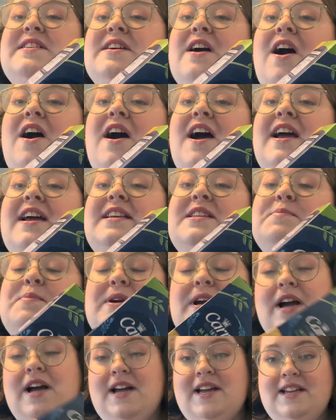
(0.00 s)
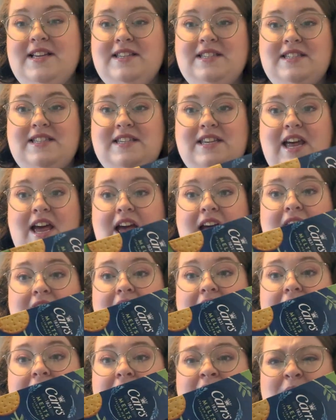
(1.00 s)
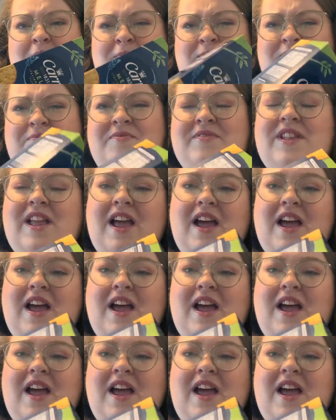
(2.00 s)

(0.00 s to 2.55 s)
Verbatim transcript: guys because um,